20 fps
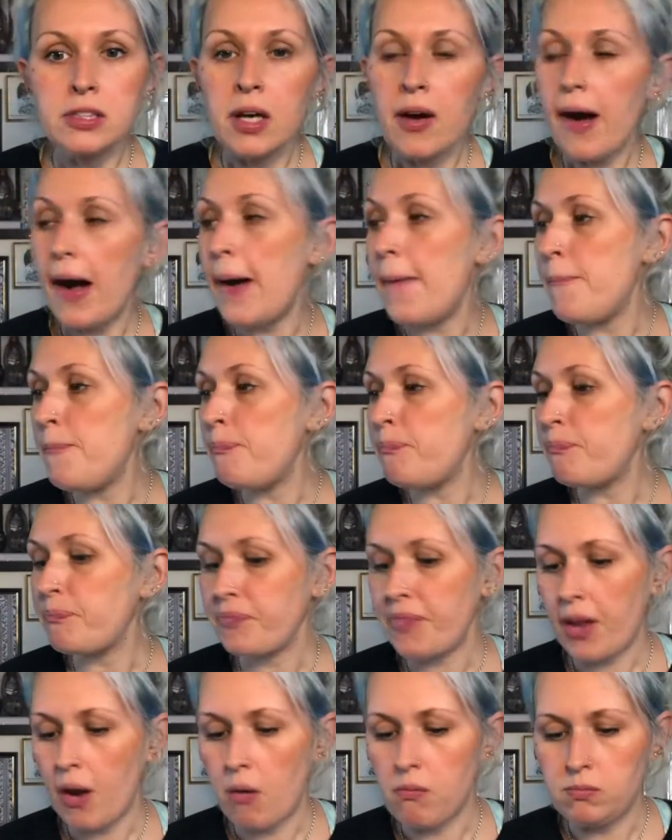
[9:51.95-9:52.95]
But
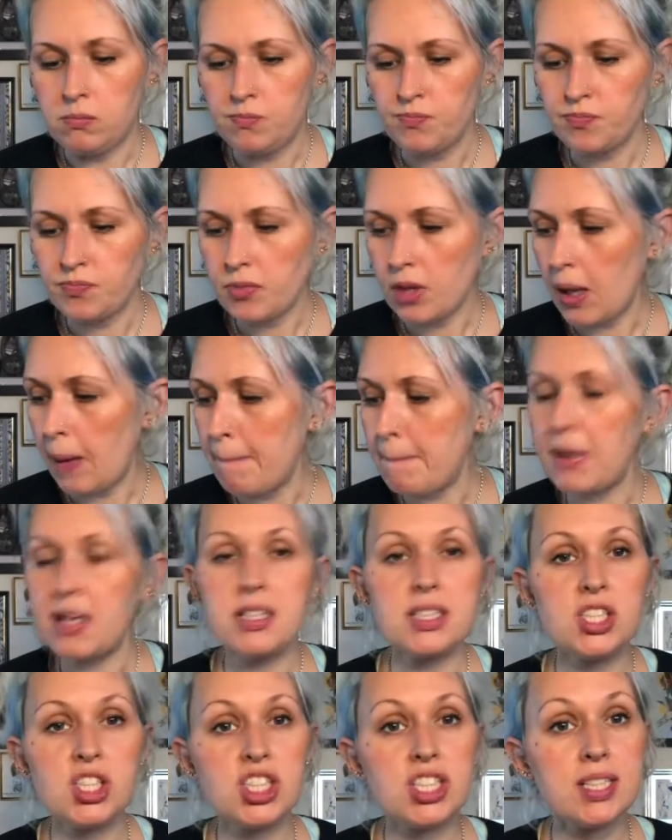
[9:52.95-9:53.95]

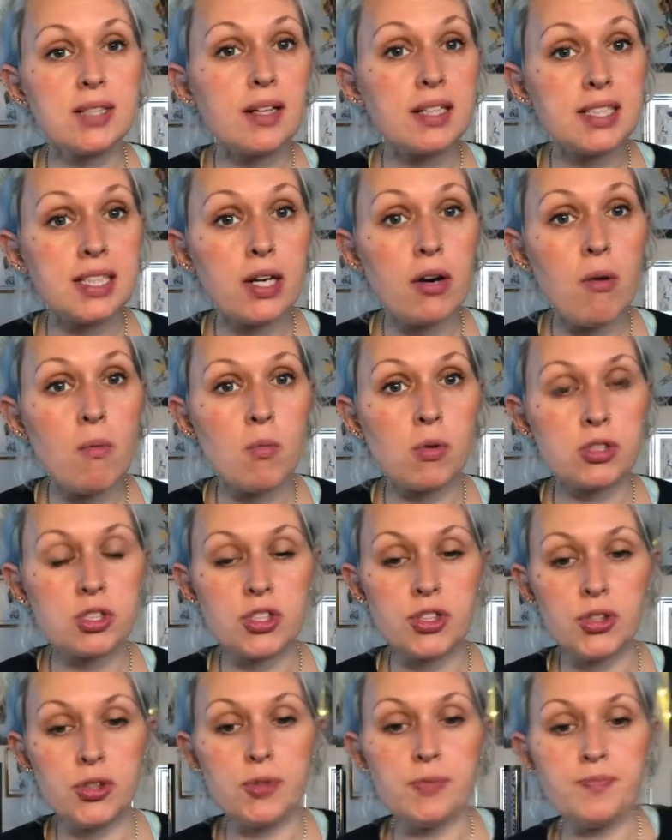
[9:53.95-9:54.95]
it's just an idea on what
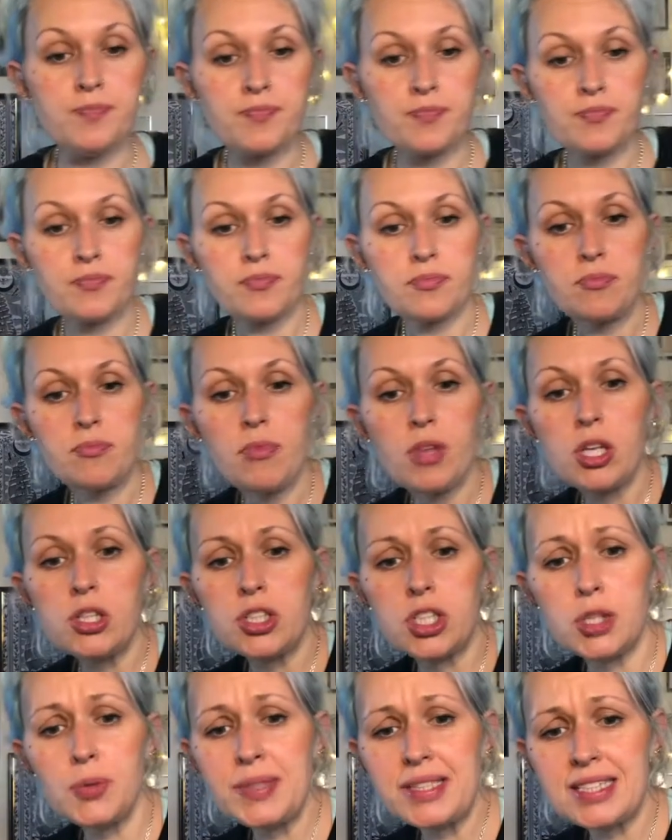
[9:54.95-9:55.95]
to
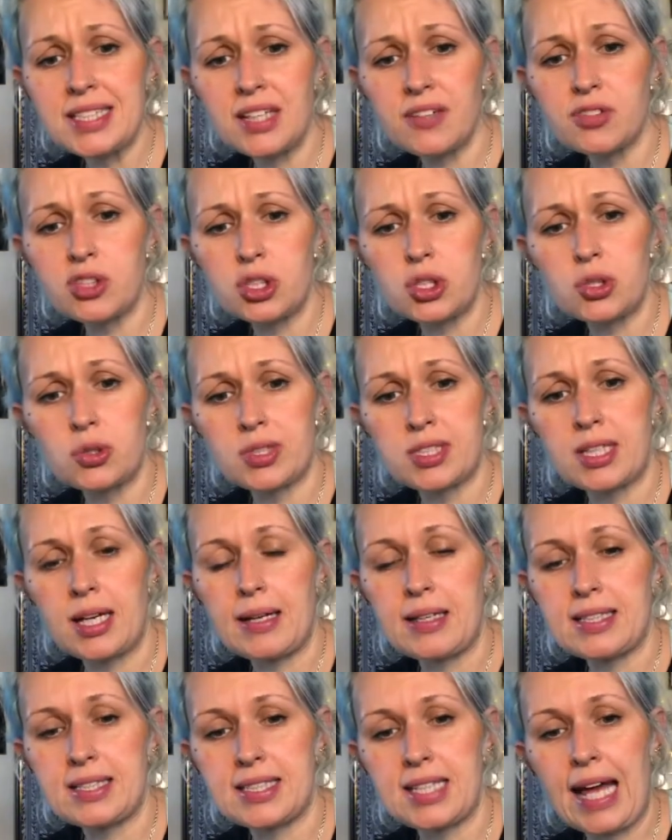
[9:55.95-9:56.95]
do instead of just your
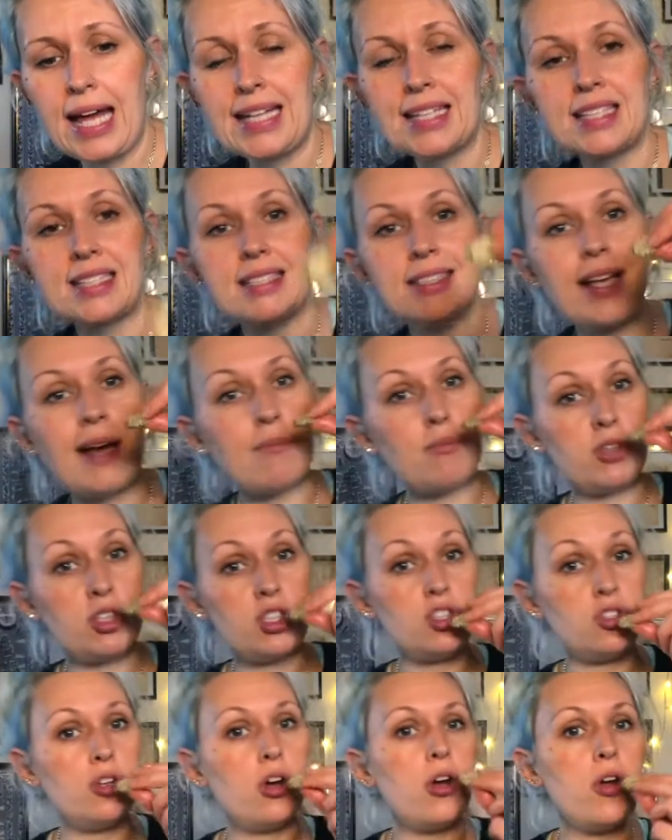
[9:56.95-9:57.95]
standard sandwich,
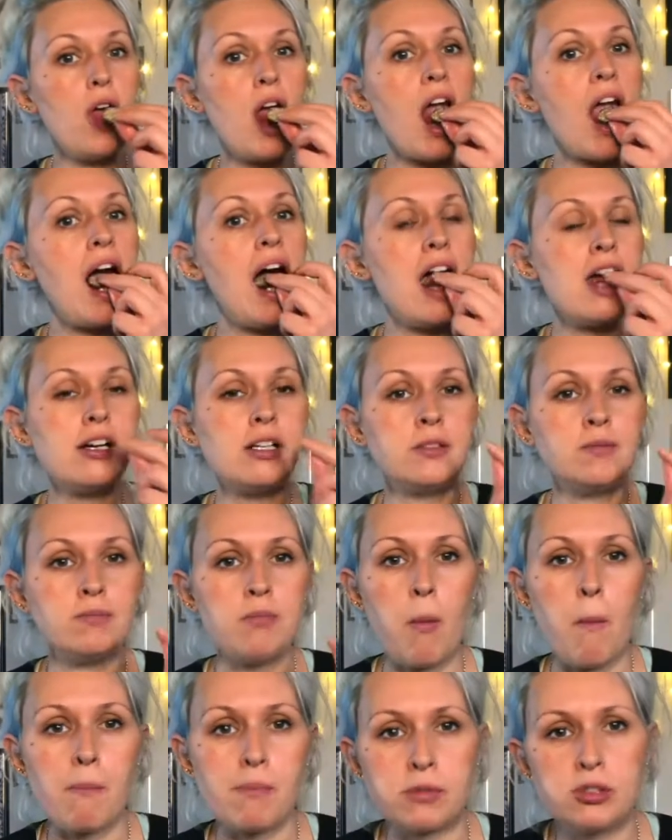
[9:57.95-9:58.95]
you know.
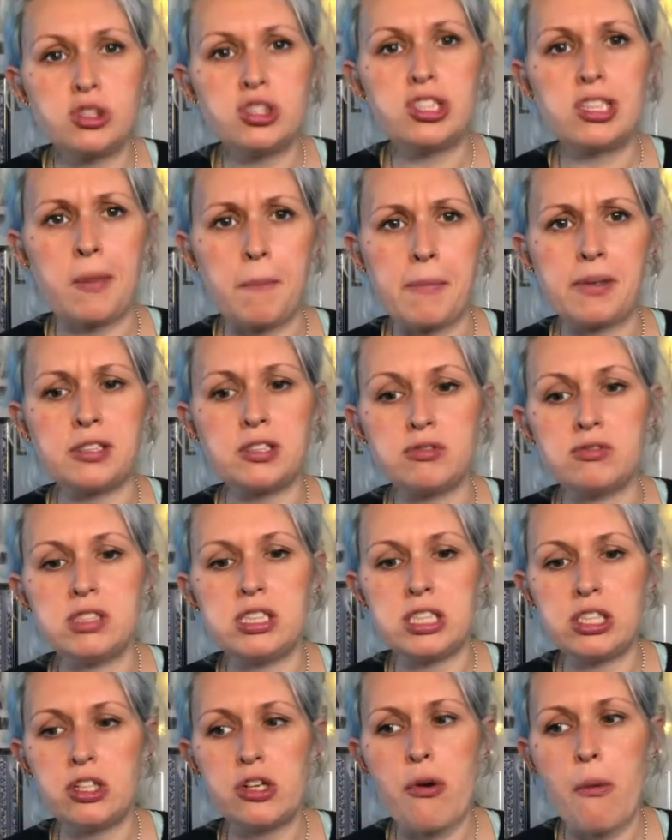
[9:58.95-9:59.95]
Most chicken bits are really
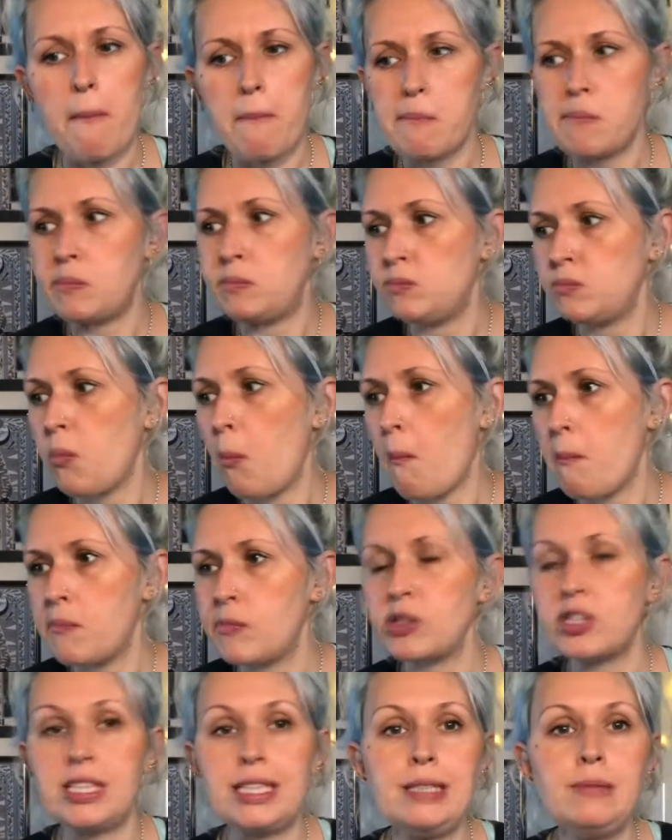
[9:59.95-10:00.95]
good.
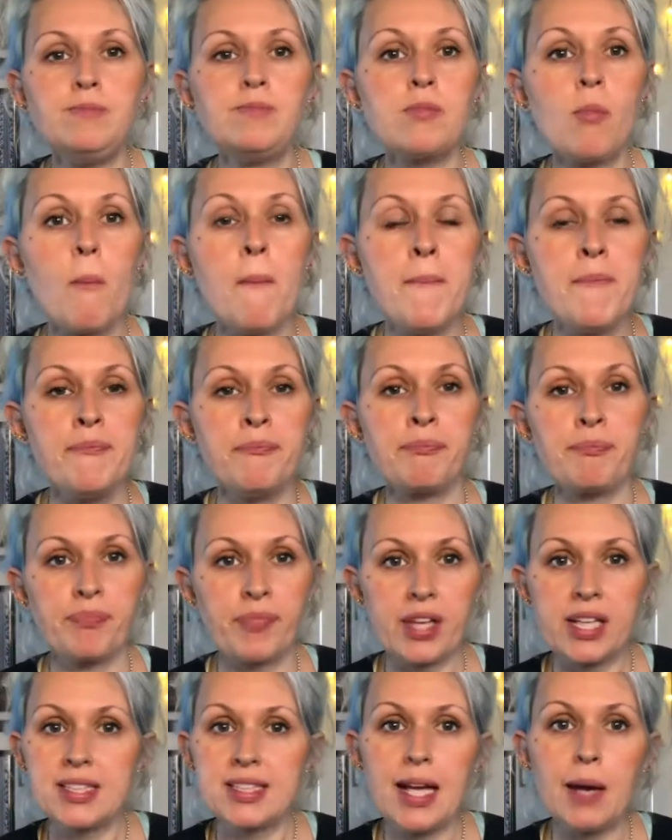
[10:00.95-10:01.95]
Okay,
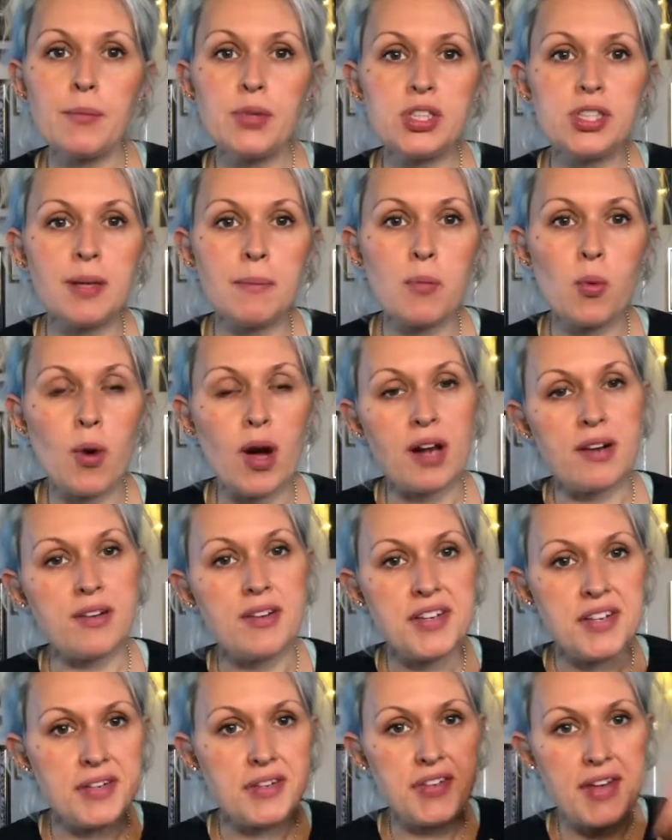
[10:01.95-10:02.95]
sandwich number 1
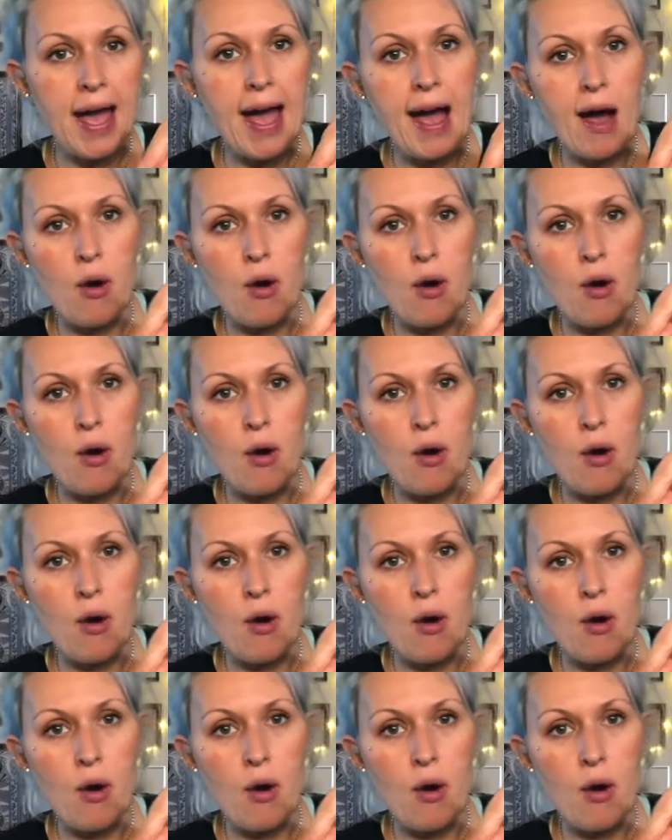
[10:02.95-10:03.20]
down.